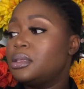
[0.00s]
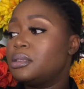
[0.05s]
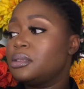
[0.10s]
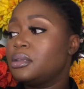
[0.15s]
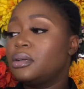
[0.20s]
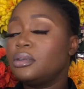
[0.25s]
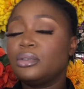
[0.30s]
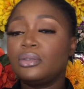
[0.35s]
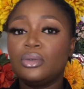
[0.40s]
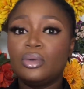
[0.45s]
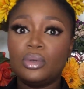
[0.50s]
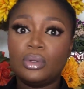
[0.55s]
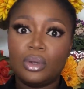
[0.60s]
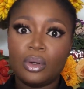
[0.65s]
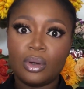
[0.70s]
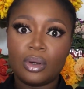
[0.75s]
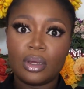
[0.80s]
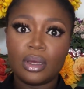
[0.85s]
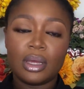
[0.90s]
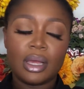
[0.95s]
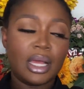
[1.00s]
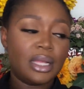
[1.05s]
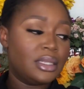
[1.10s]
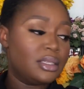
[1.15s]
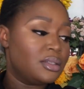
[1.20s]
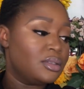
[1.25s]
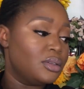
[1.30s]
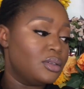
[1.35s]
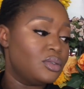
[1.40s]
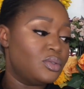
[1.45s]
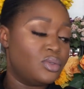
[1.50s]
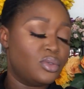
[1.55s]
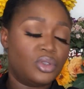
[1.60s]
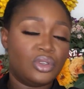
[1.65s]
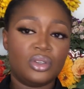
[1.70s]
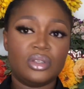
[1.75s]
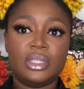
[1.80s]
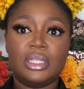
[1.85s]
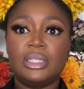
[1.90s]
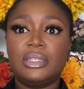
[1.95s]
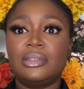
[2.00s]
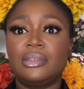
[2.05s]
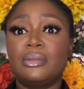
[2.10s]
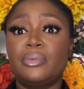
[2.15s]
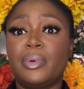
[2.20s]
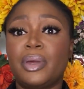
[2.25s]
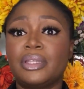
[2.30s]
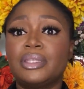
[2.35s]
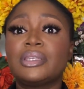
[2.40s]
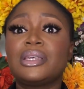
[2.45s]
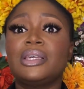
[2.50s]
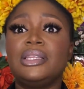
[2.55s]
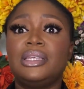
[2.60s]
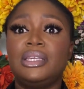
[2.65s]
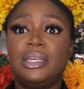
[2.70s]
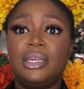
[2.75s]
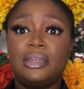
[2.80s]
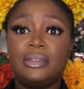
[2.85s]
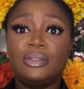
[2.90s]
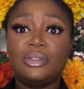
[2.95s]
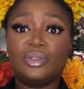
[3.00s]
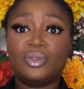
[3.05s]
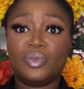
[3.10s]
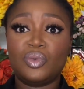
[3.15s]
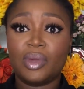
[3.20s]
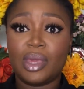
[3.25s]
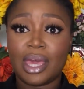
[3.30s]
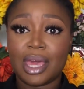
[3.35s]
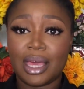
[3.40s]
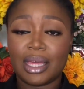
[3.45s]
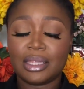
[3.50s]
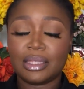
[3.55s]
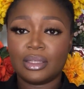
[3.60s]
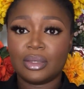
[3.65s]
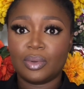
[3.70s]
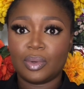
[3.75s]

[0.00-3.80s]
not so long and it's not so short. This is practically 2 yards.